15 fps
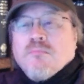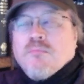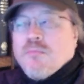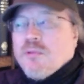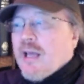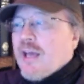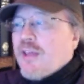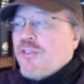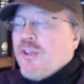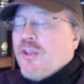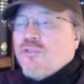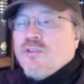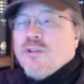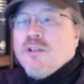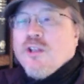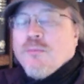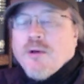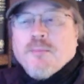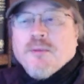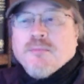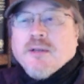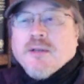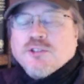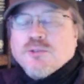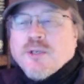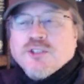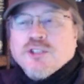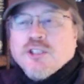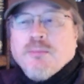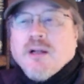like this in the Obama
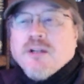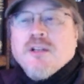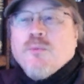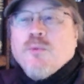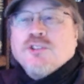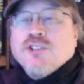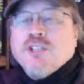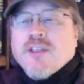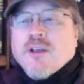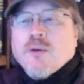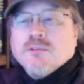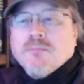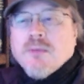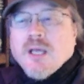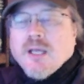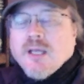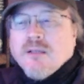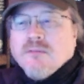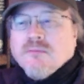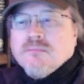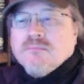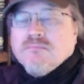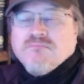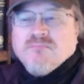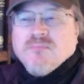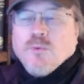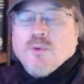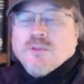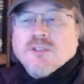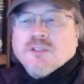administration about n- which nothing was made. It
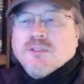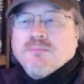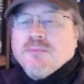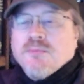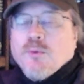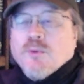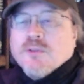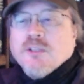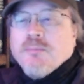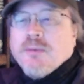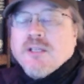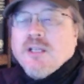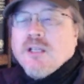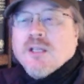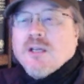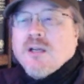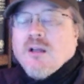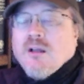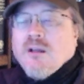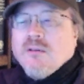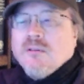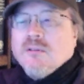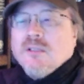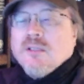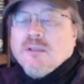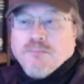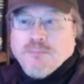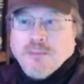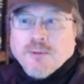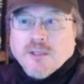wasn't. A, it wasn't a big deal at all.
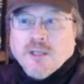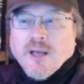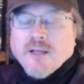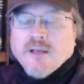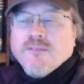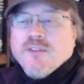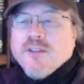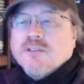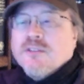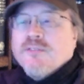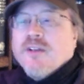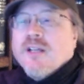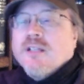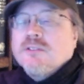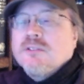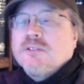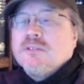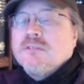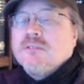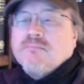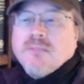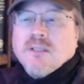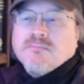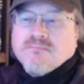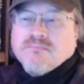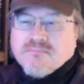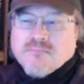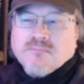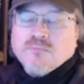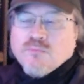People died of these events
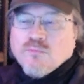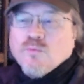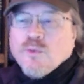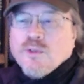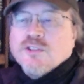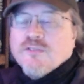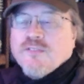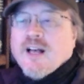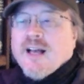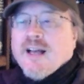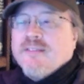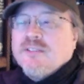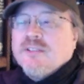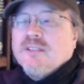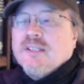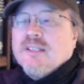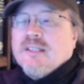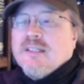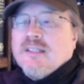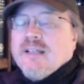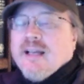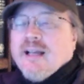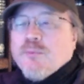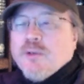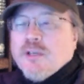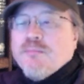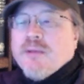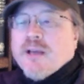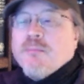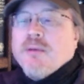we survived. And we
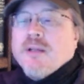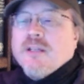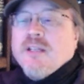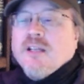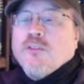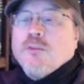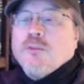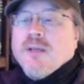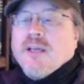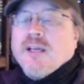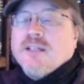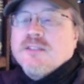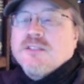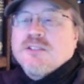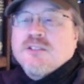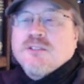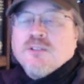didn't make a big deal of it because